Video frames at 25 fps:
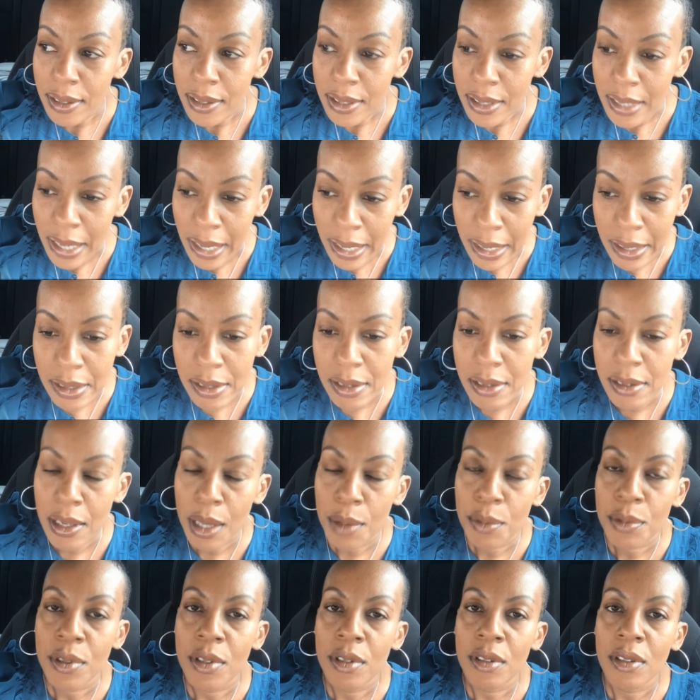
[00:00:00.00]
Take
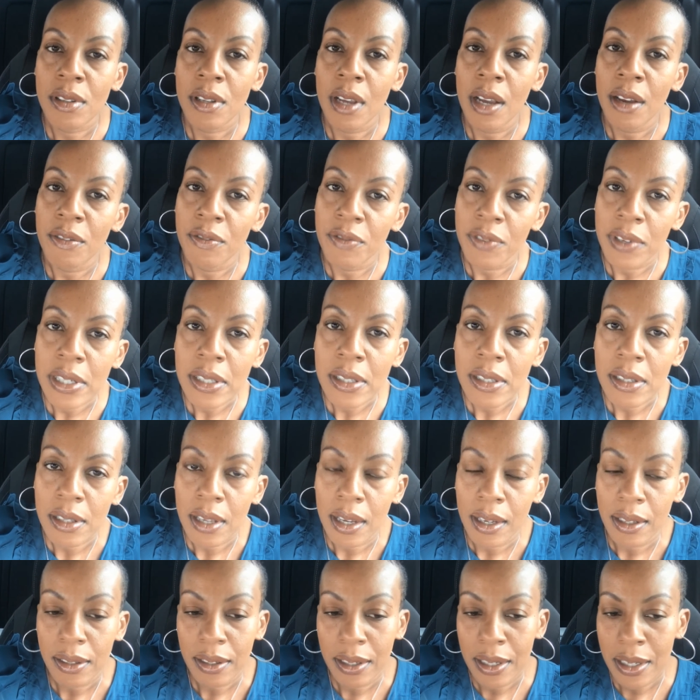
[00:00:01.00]
steps to start fixing that.